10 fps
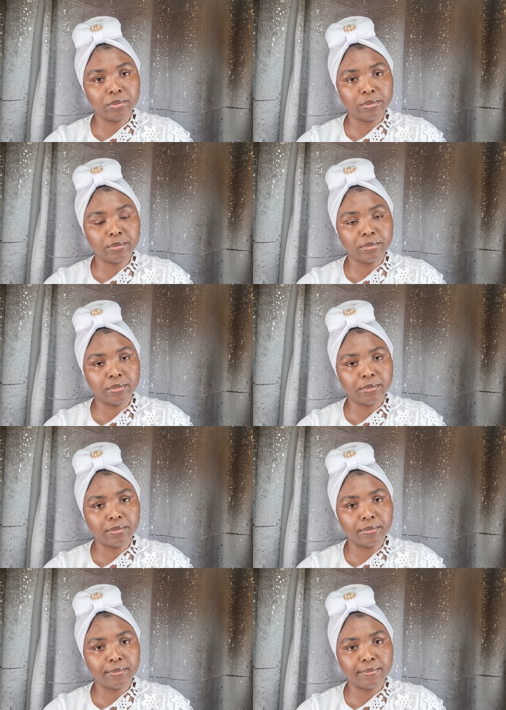
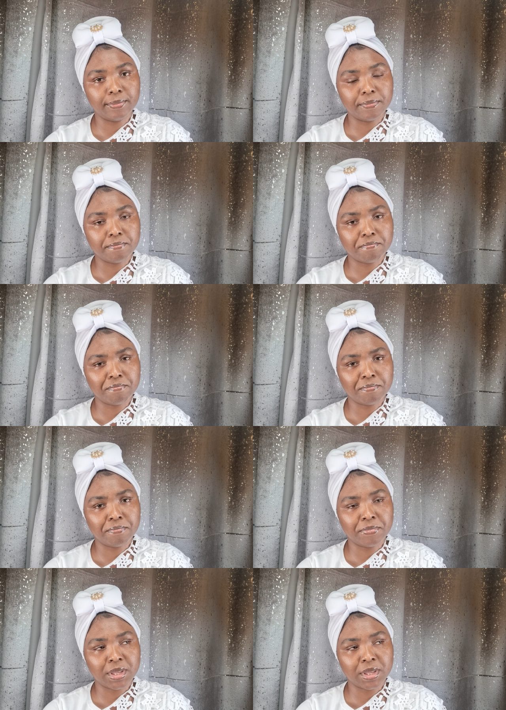(no one is talking)